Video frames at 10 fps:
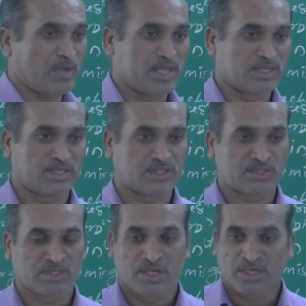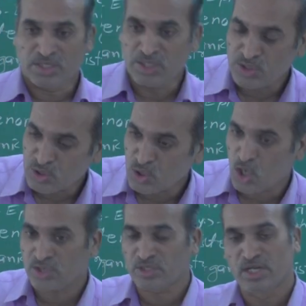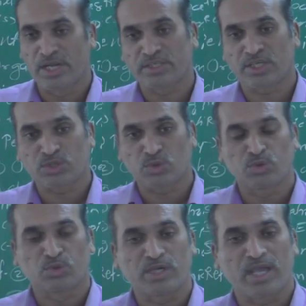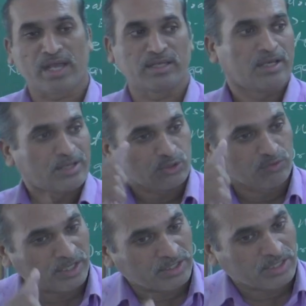minus is not related to D and L. Your